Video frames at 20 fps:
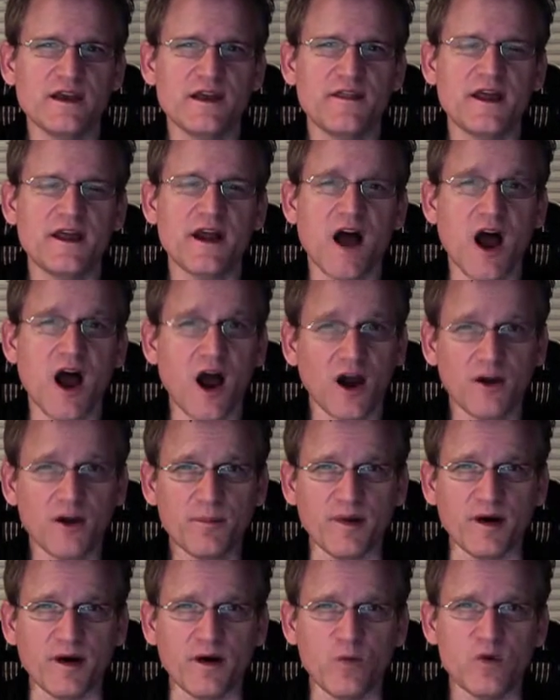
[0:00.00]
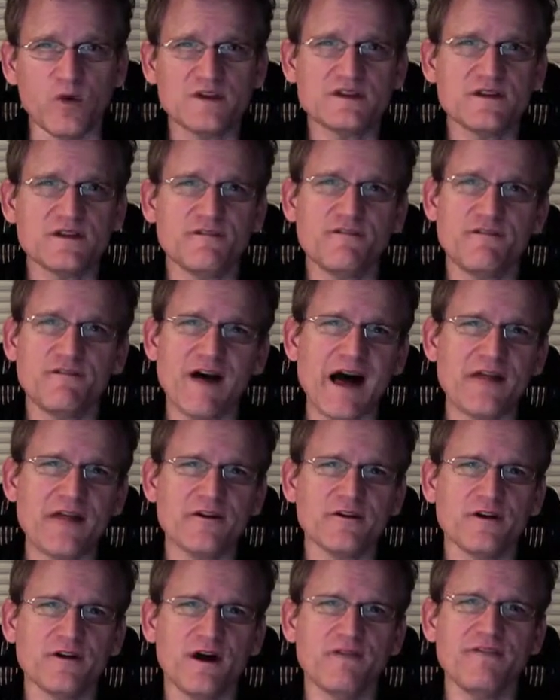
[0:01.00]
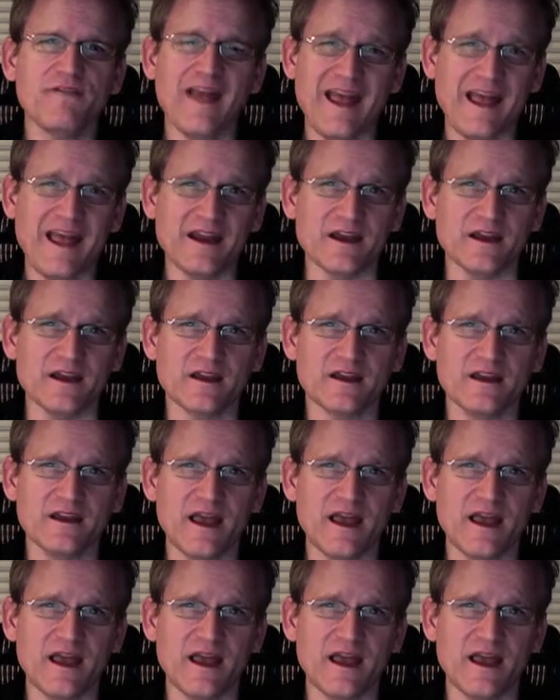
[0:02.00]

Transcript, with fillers: that Arba was the father of Anak